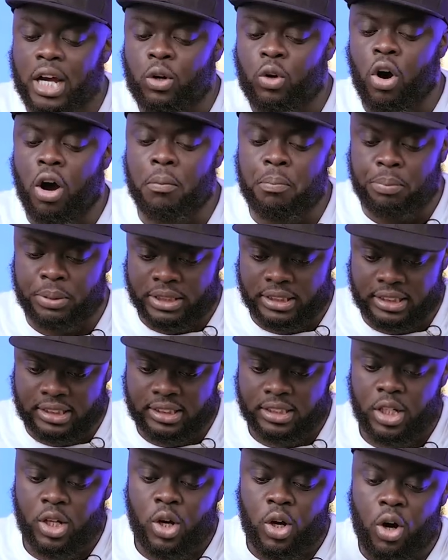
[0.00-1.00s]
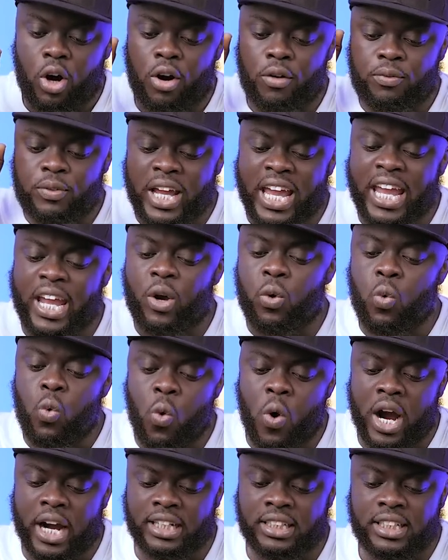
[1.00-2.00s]
accomplices of N.
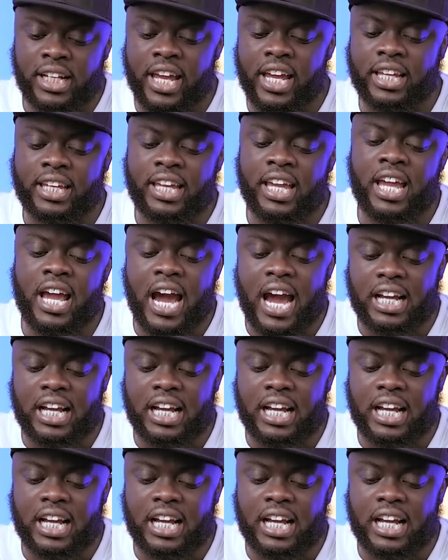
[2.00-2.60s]
Huang, a.k.a.